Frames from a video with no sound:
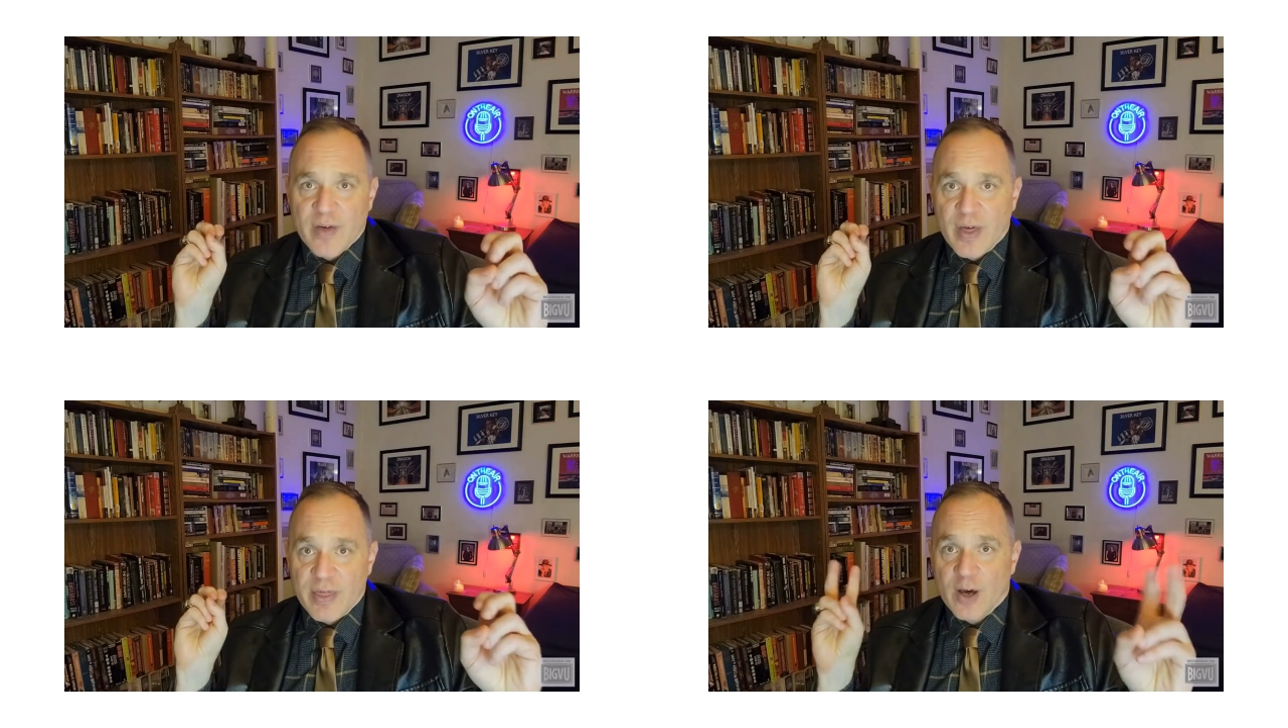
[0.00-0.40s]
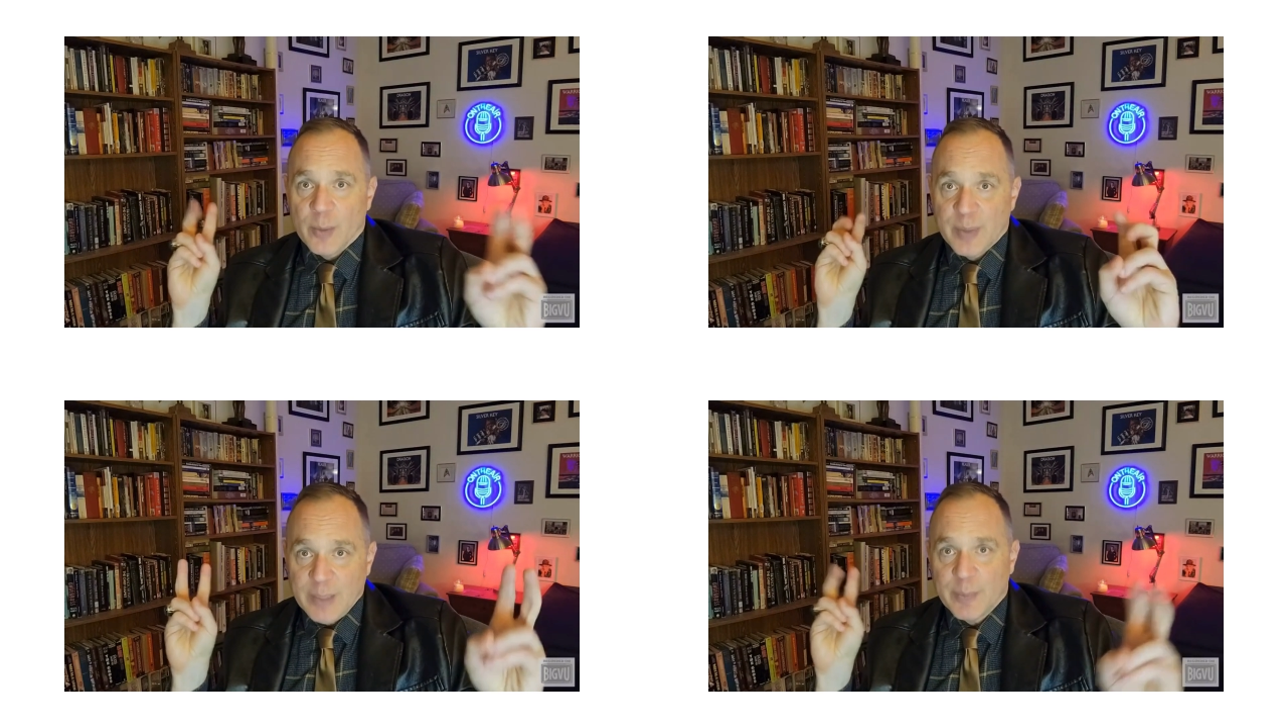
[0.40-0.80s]
the
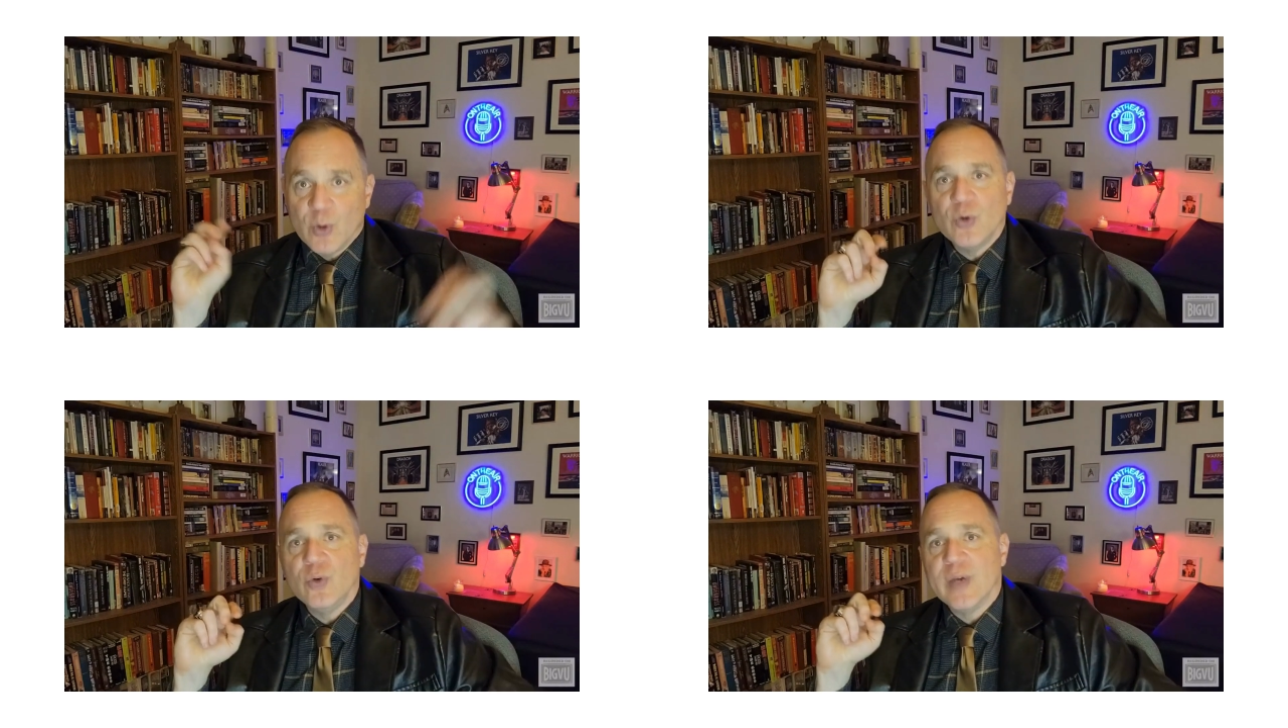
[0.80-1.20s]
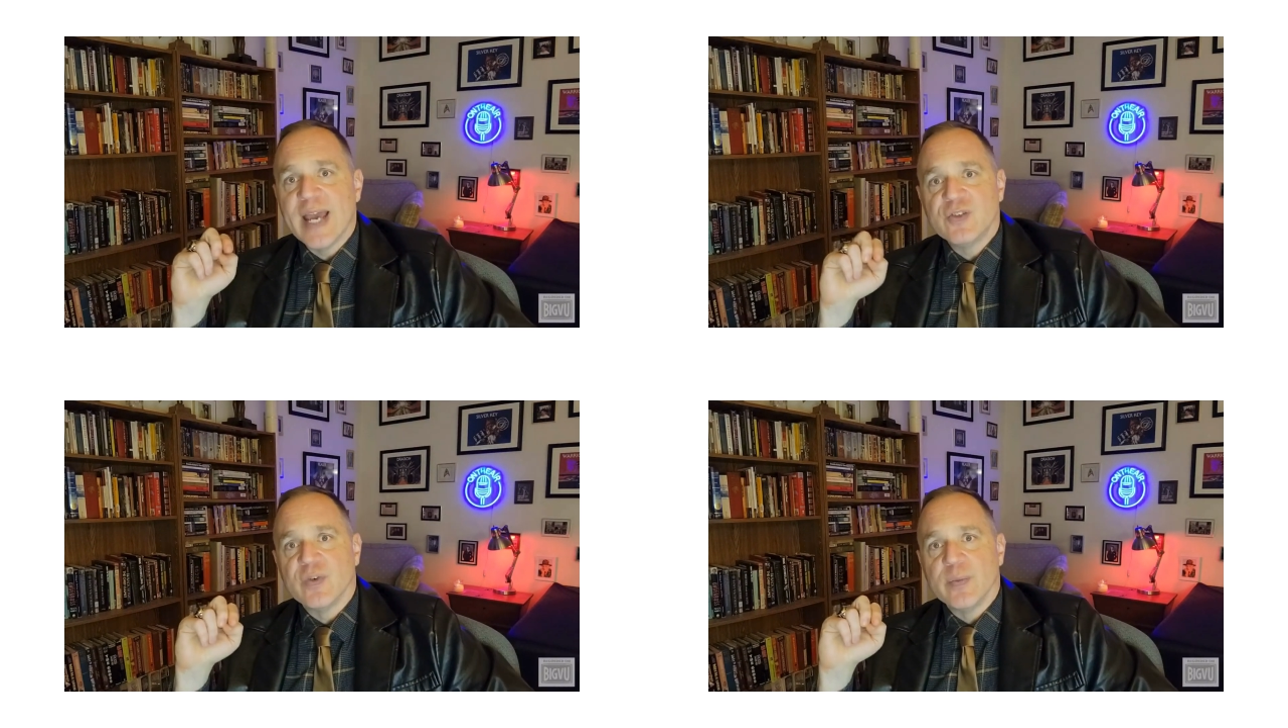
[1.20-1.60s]
people who
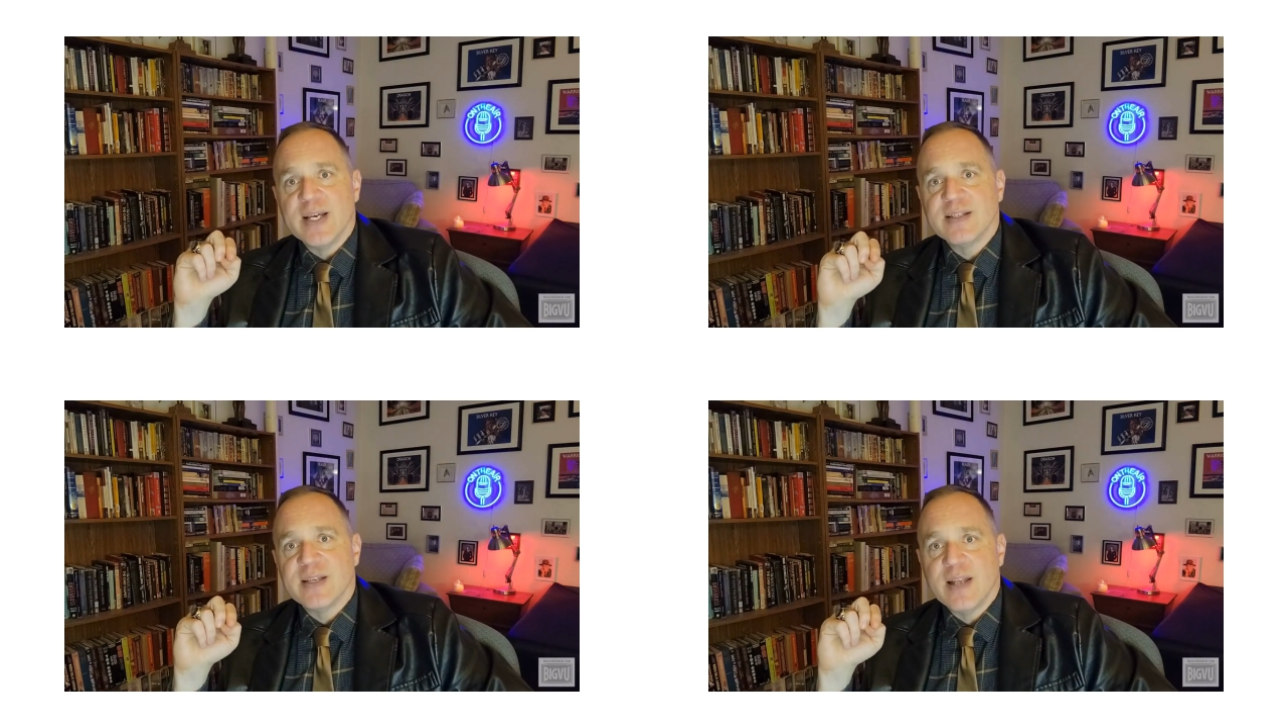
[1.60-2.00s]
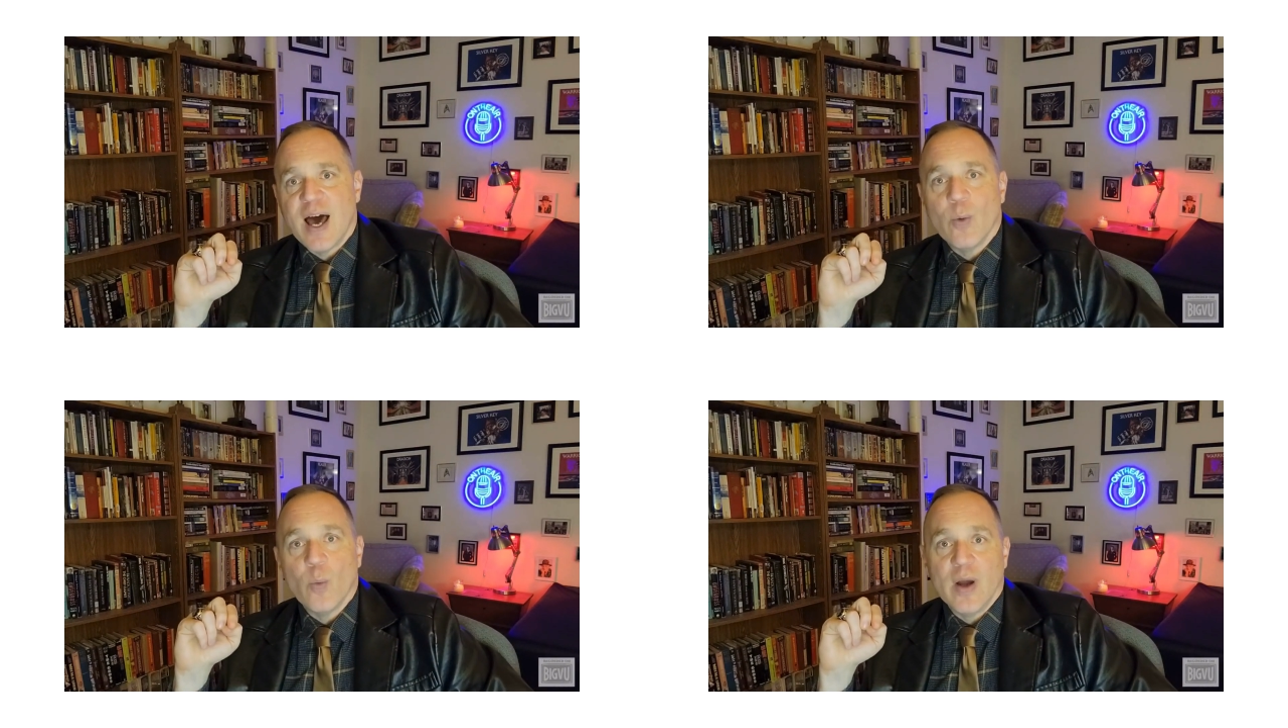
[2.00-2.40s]
gains from this and
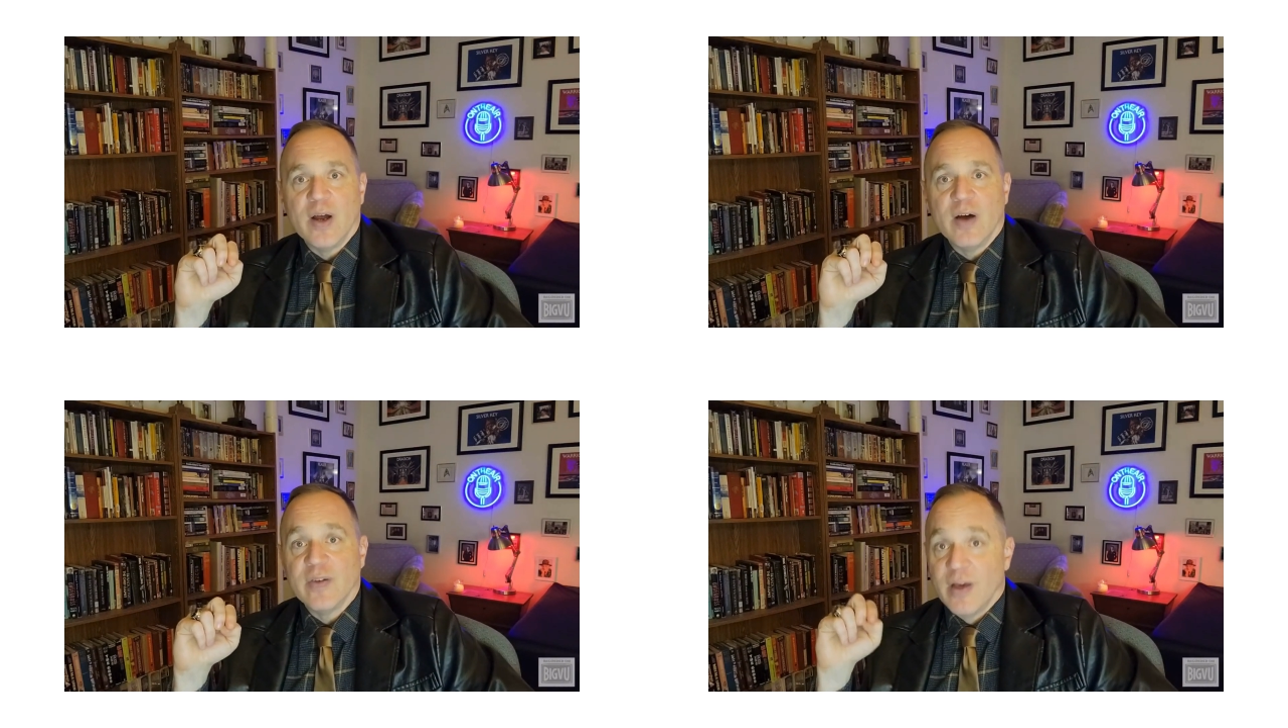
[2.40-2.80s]
not one of